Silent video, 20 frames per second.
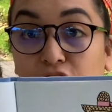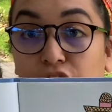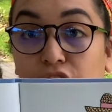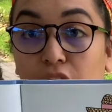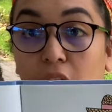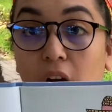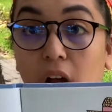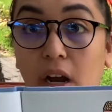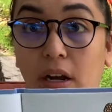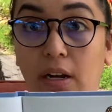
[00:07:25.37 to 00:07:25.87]

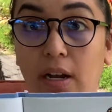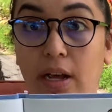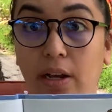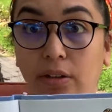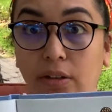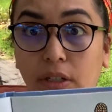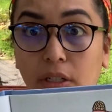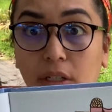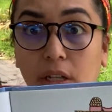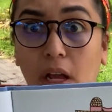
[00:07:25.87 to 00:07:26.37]
shocked. Now
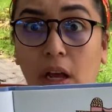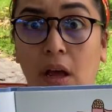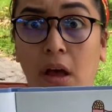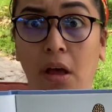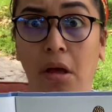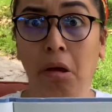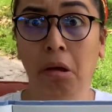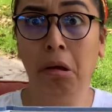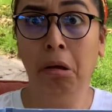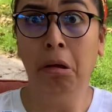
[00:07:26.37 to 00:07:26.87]
she's like,
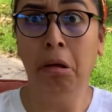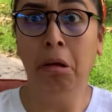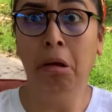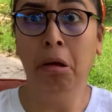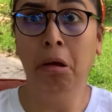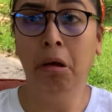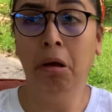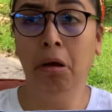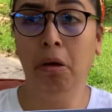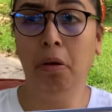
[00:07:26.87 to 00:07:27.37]
oh,